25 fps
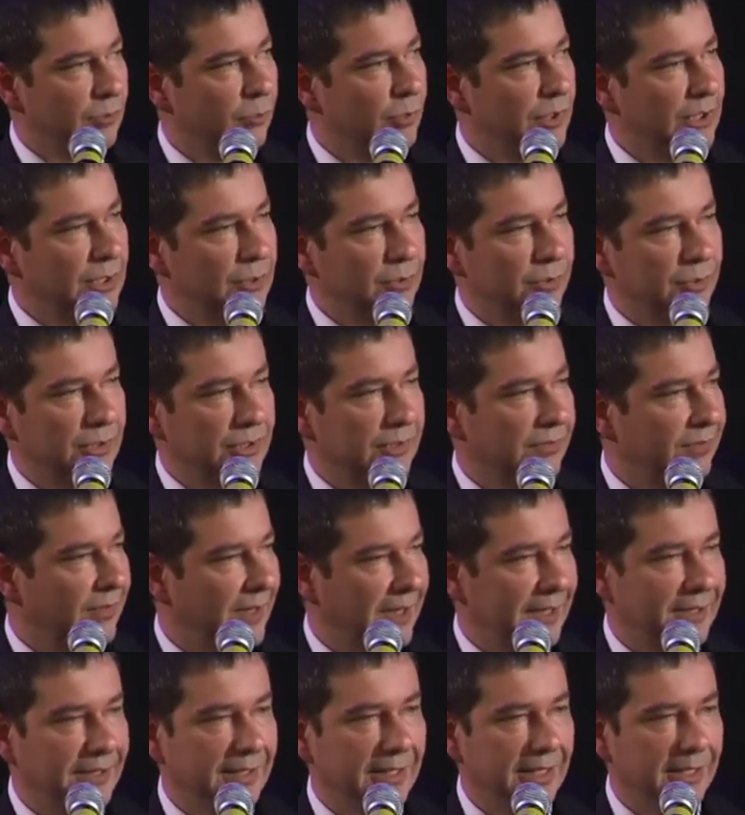We could
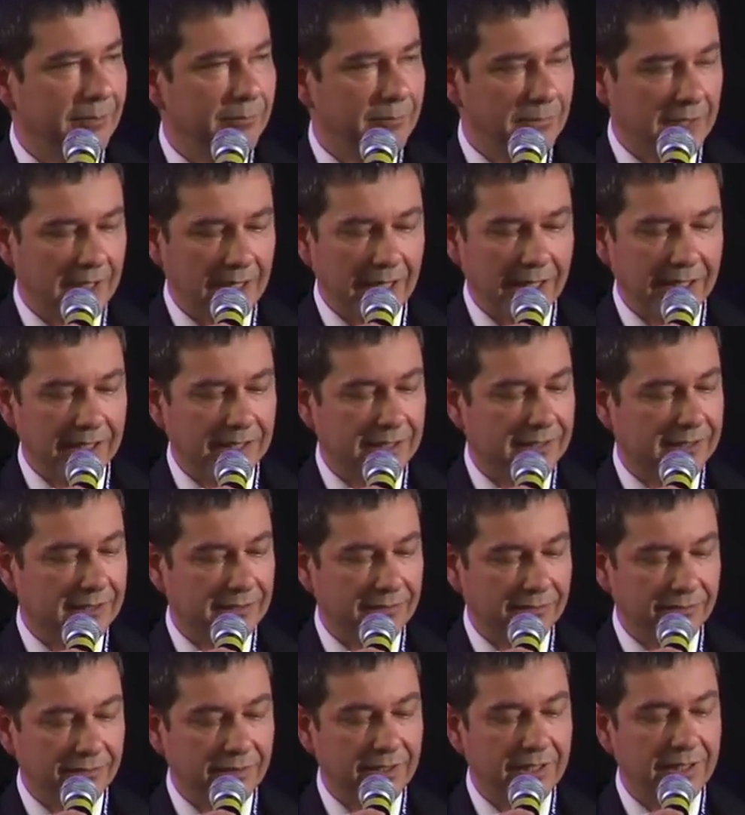define them like
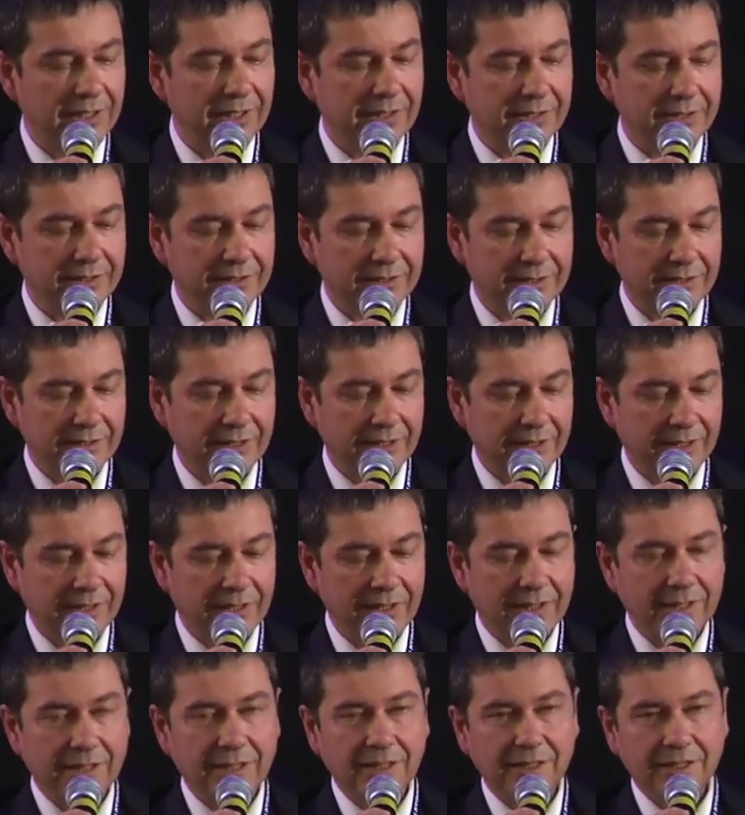uh, fillers
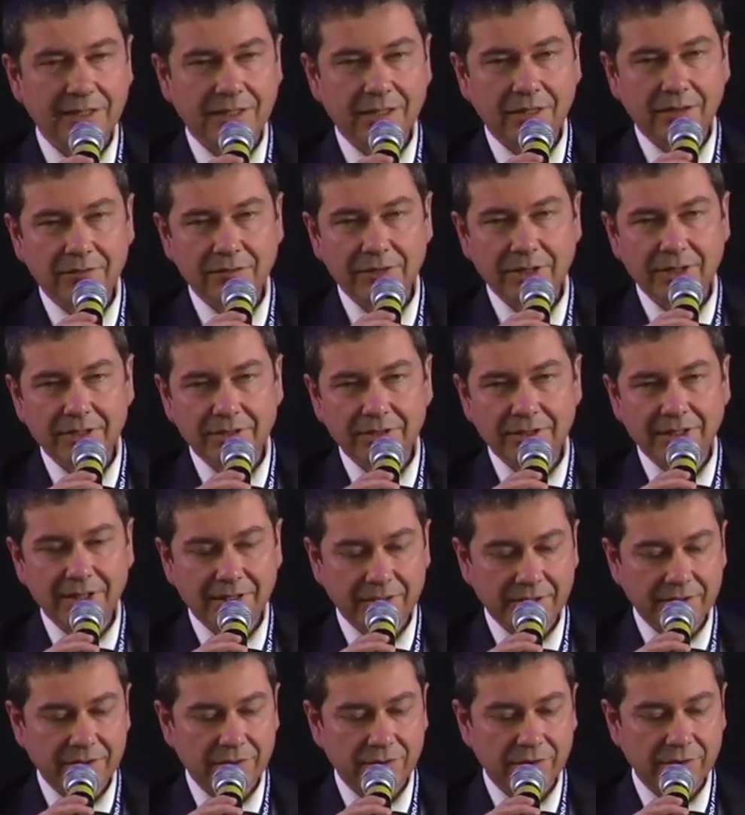uh, of their
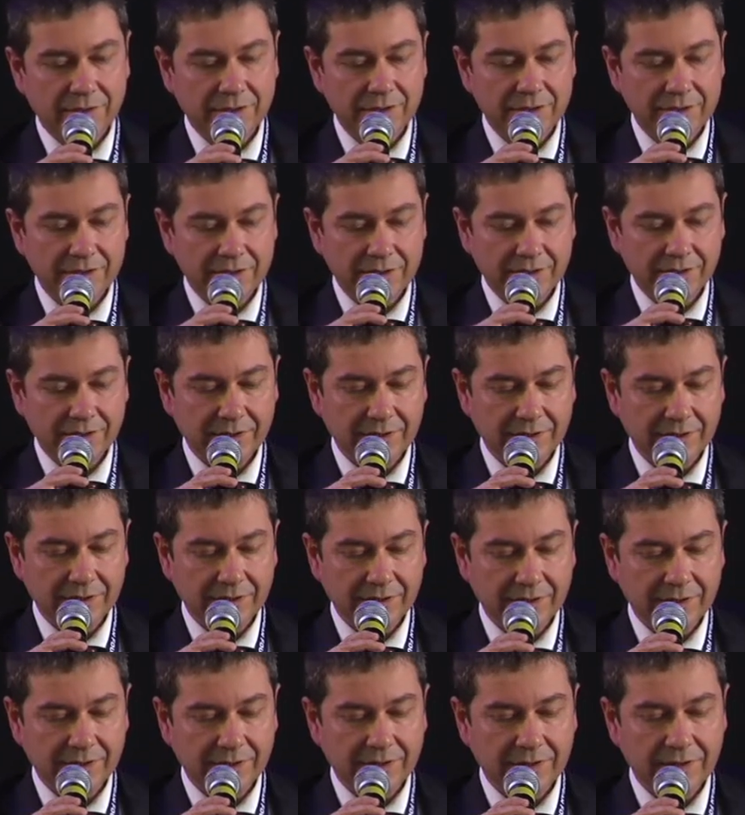territories
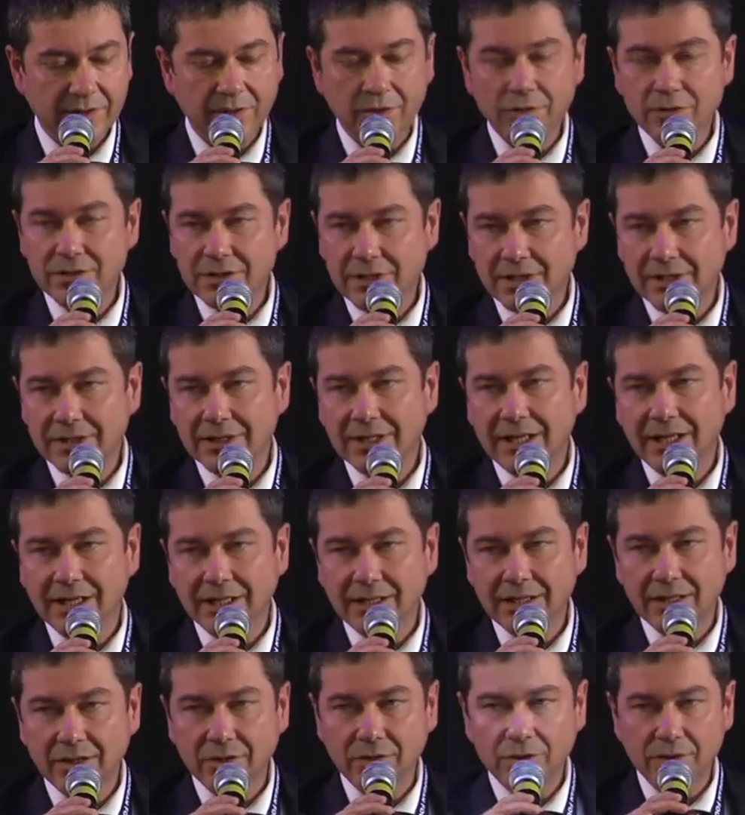uh, uh, in constant
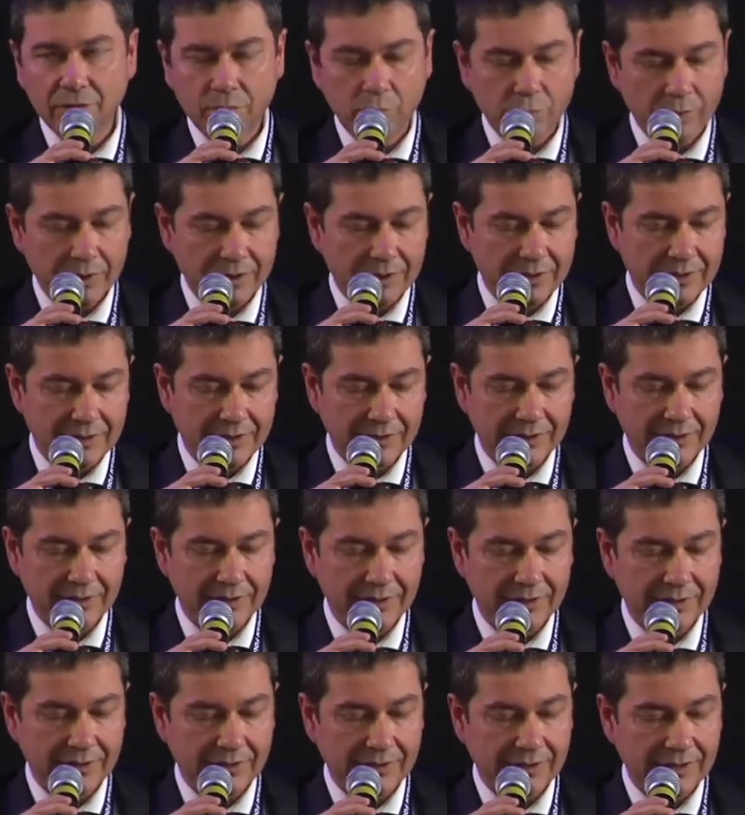dialogue with
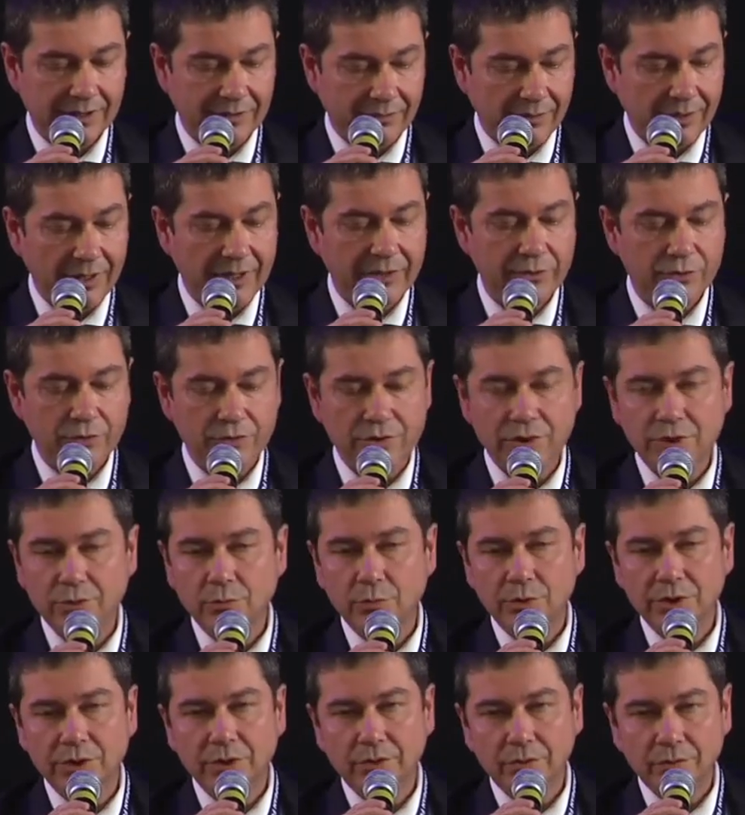and relationship
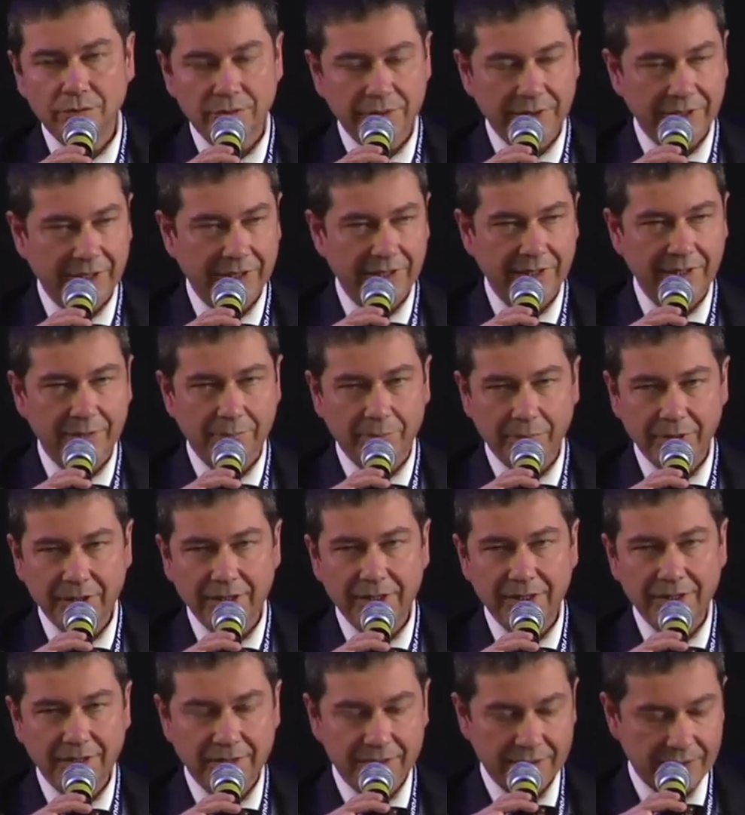with all the other
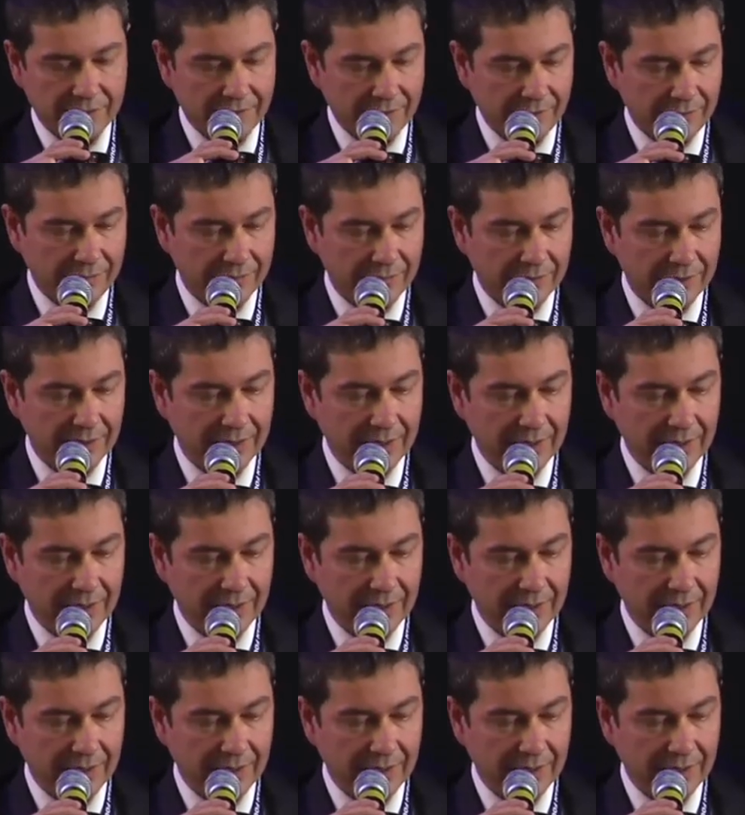players of,